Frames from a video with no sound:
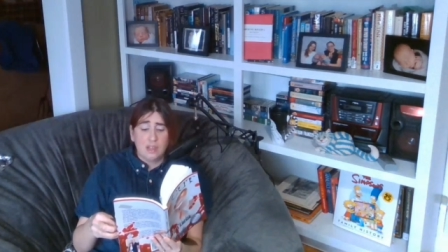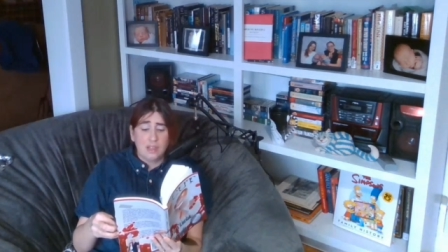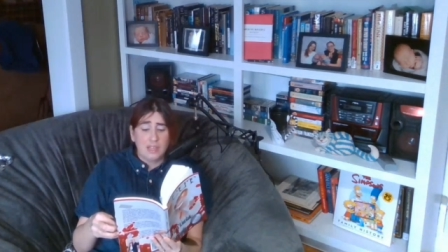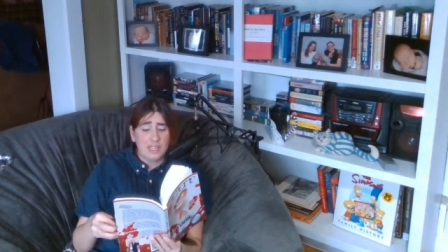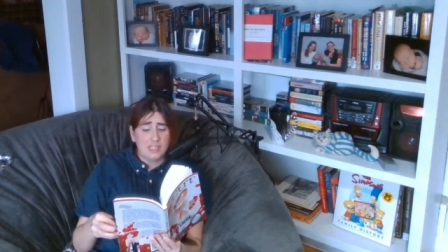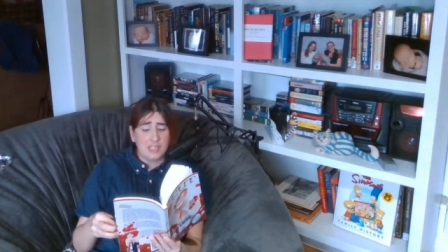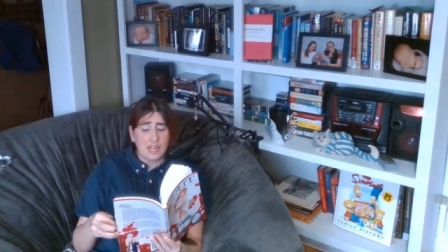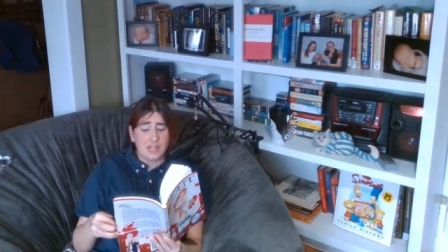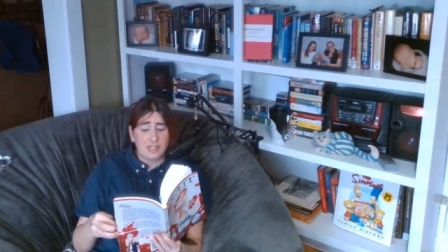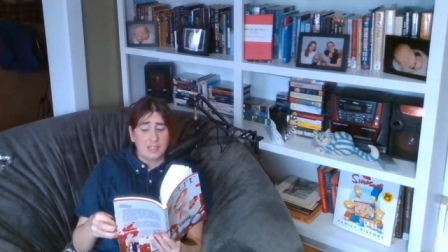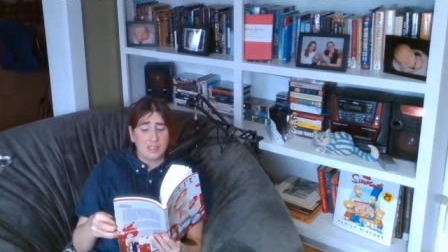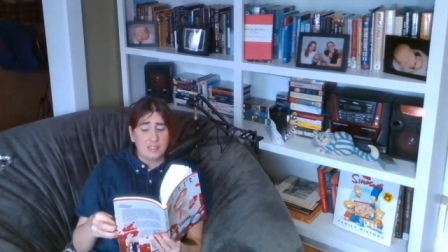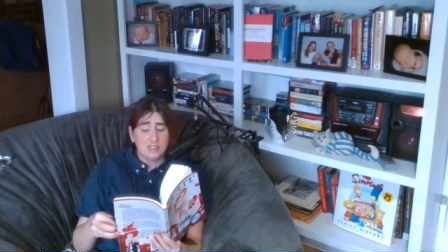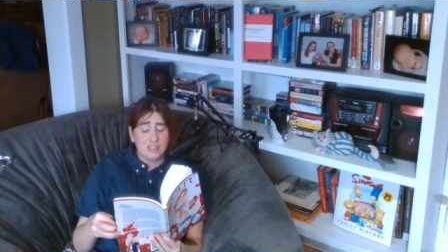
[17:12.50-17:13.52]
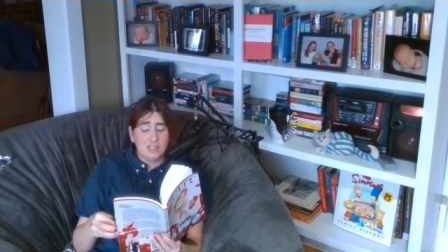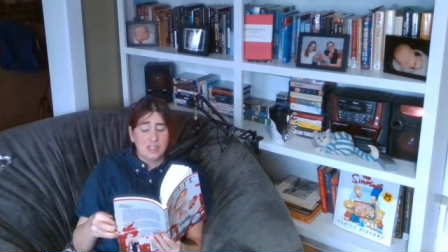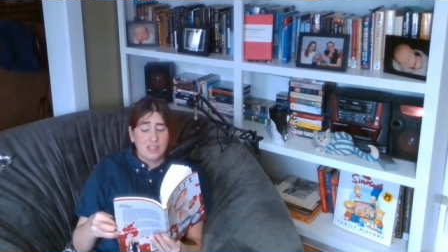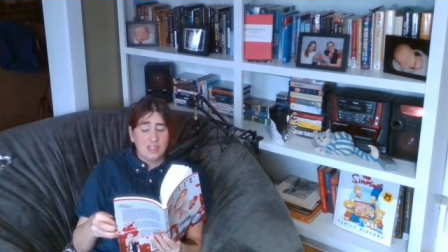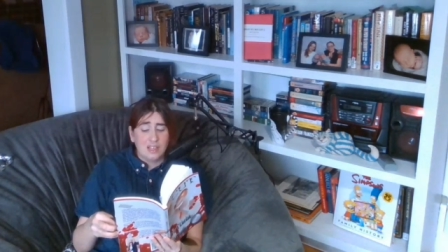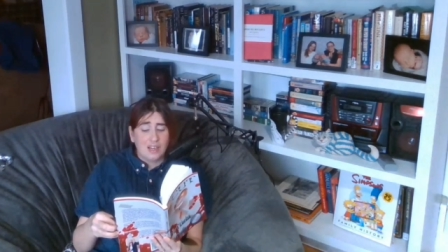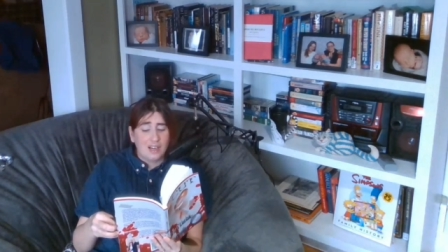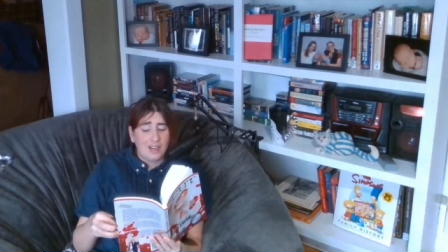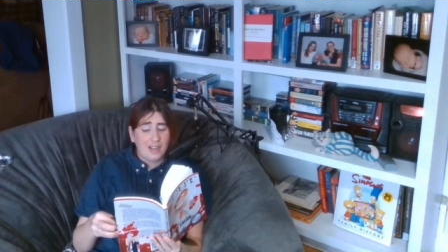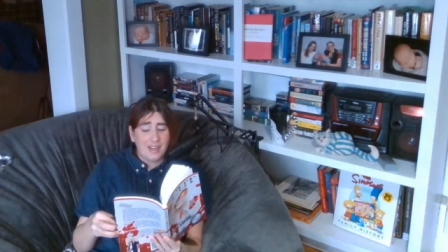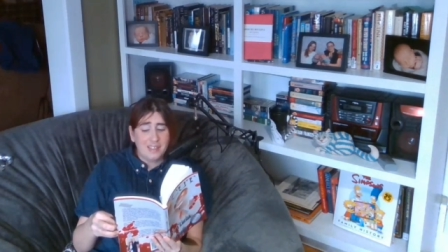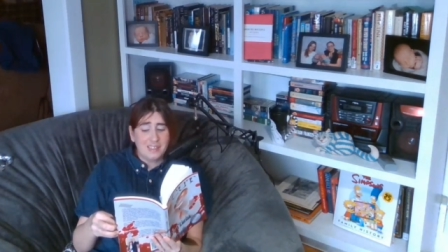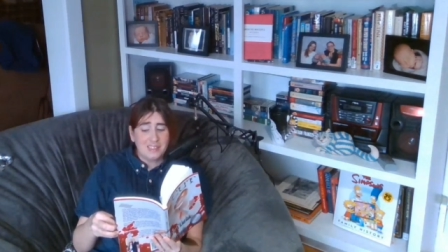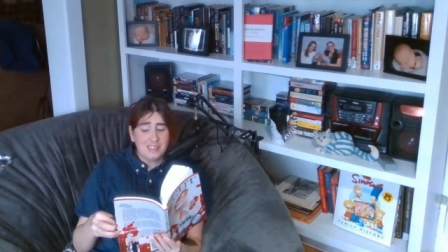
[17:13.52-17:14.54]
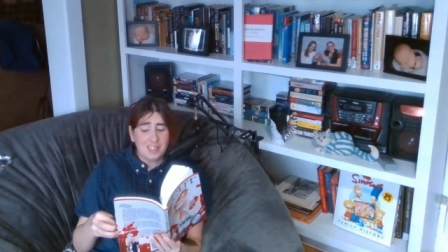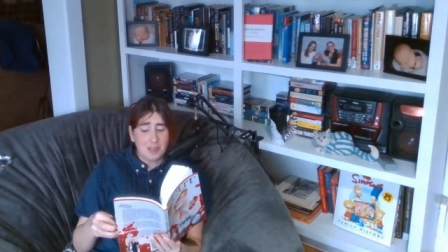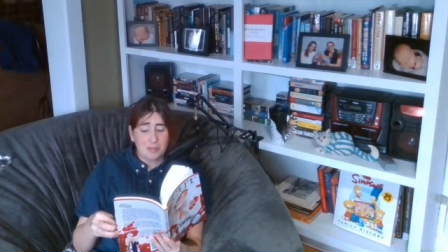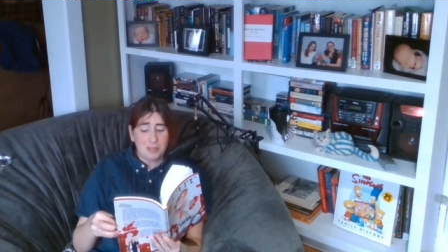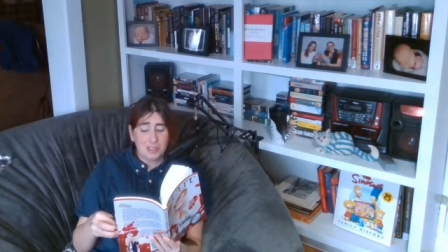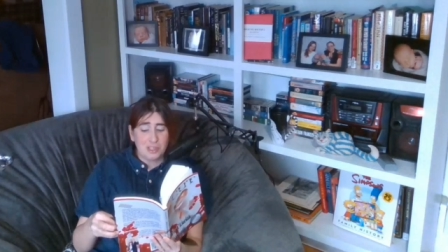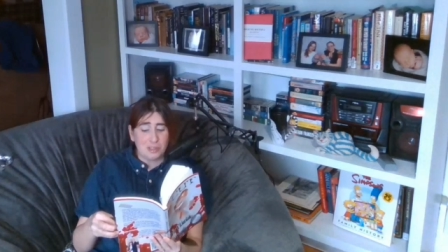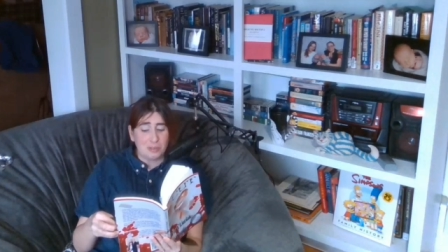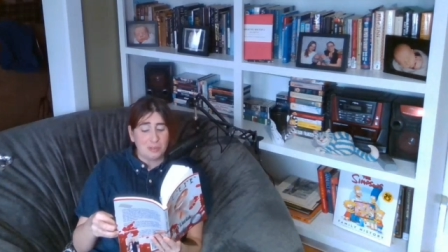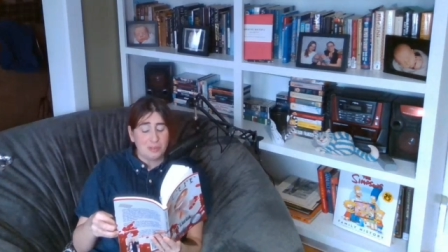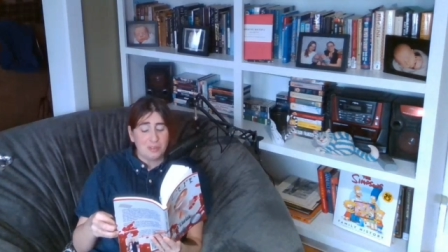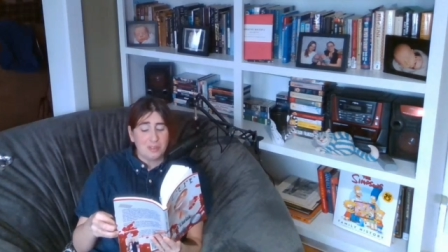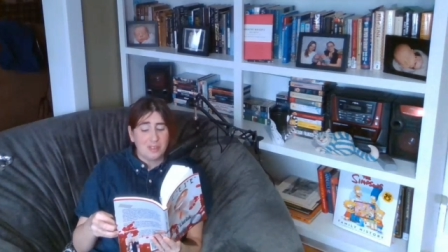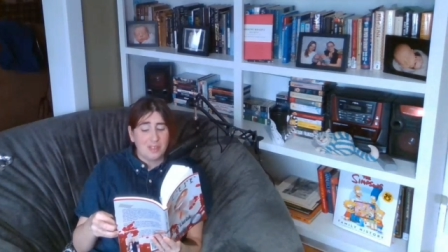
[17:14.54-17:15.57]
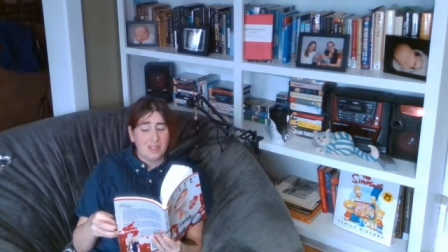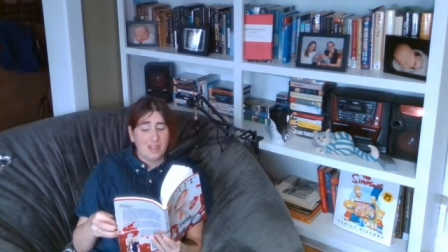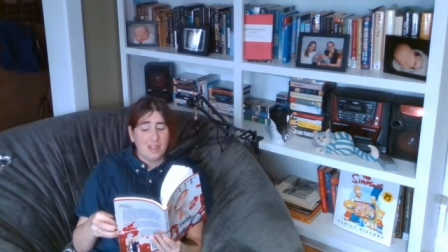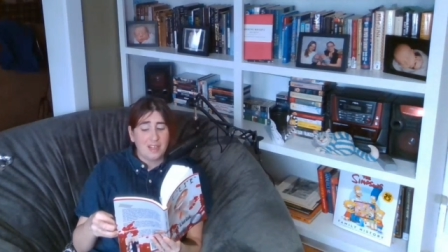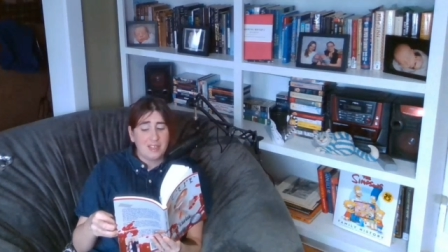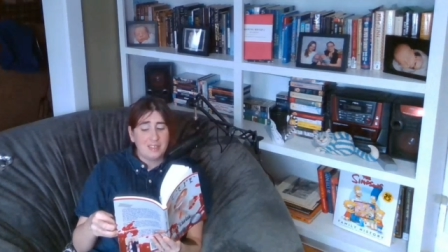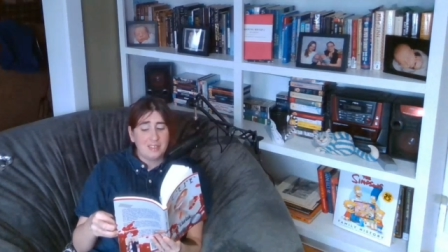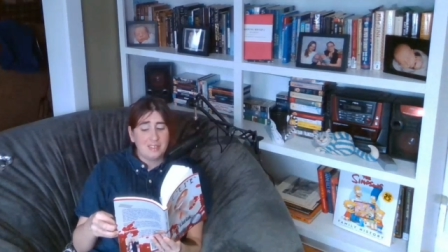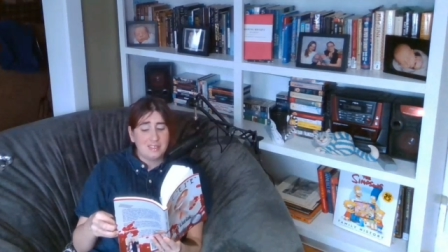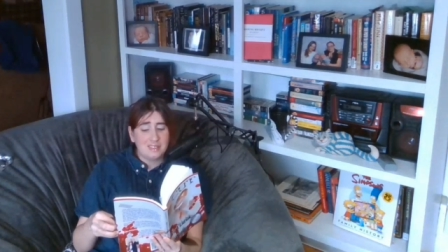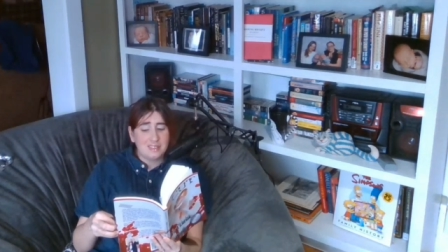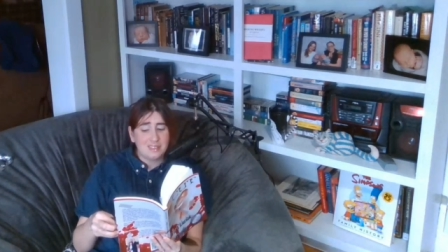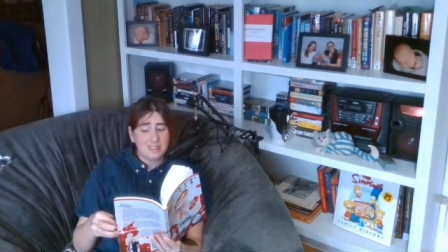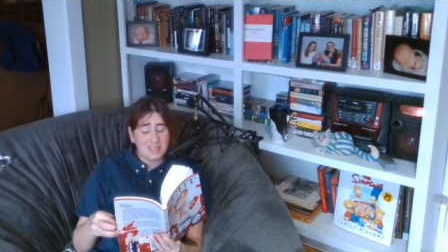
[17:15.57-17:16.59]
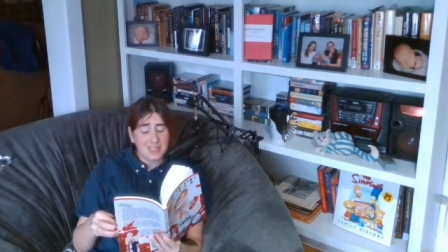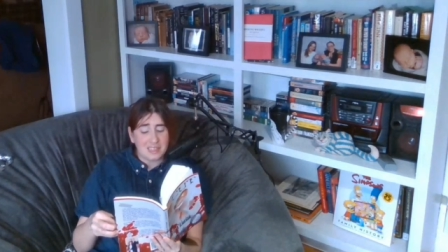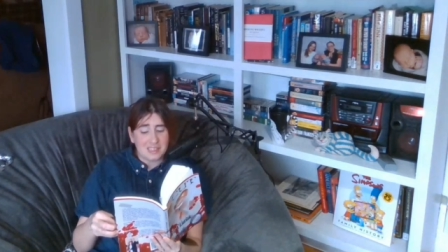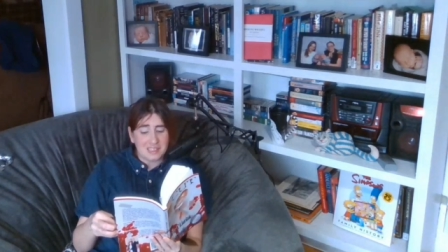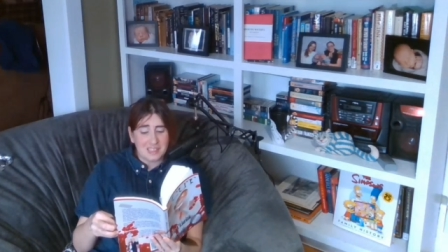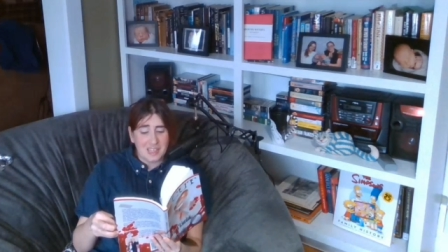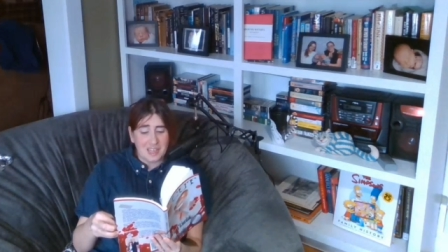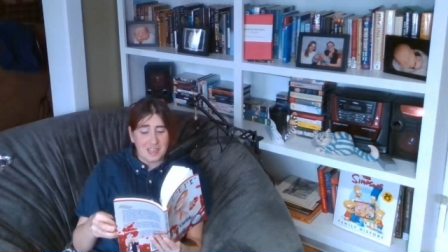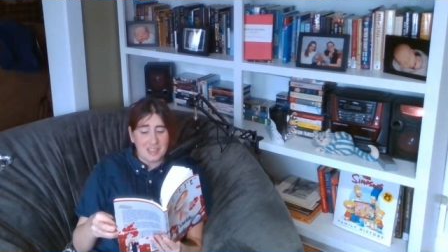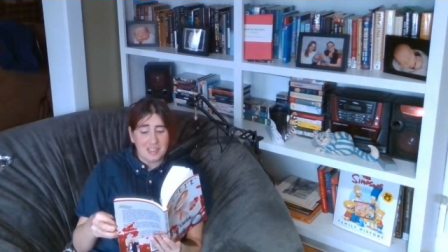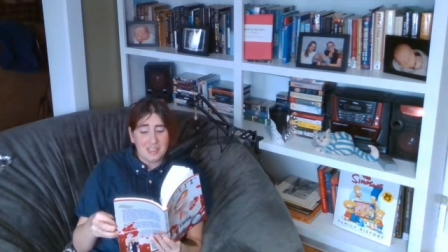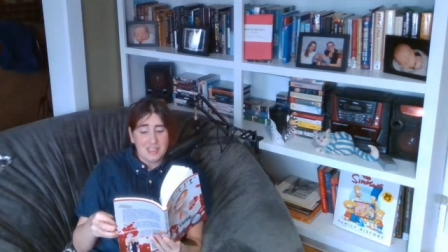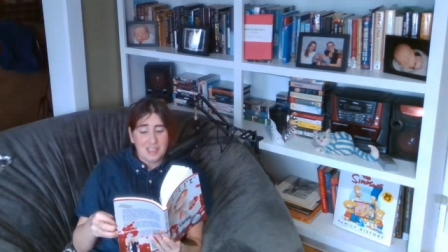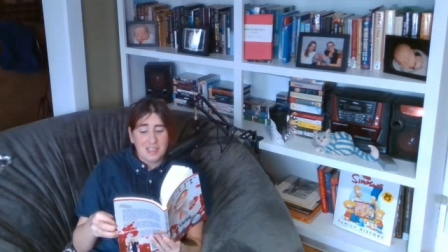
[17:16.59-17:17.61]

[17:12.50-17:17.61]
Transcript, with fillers: He nodded. I had a good time too. And again tonight.